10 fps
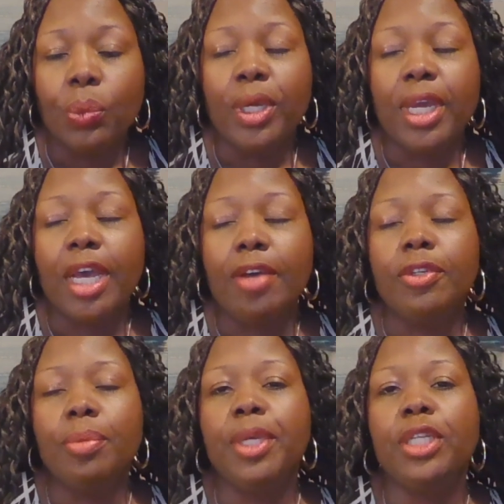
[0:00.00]
We have
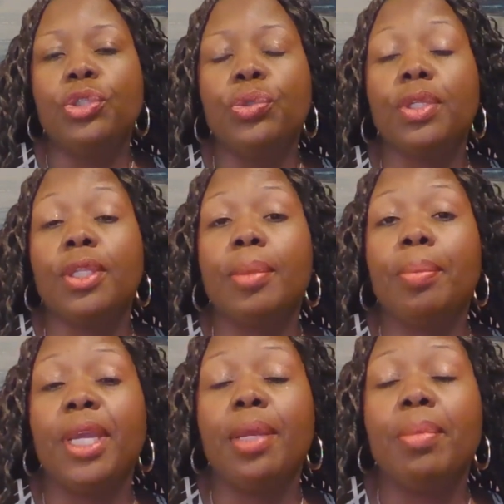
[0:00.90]
to make sure that the
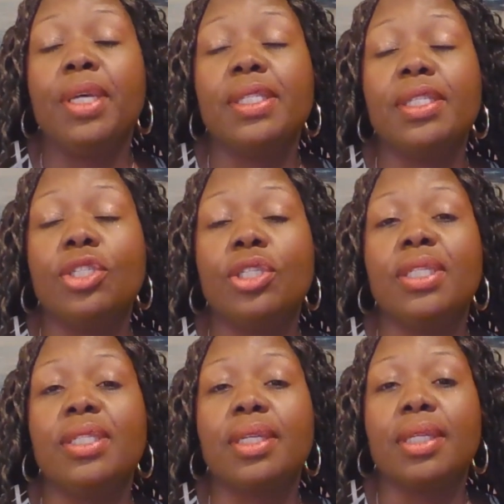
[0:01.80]
main message
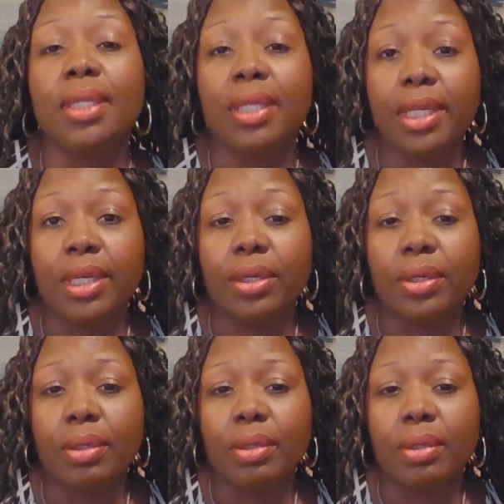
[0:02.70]
is clear.